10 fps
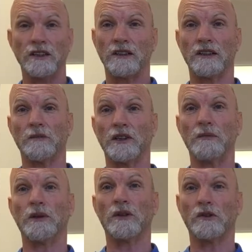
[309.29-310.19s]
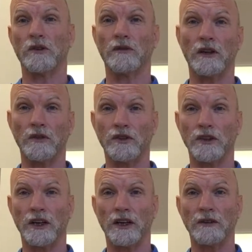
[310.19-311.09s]
going to be because of
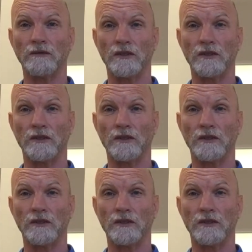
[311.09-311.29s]
overtraining.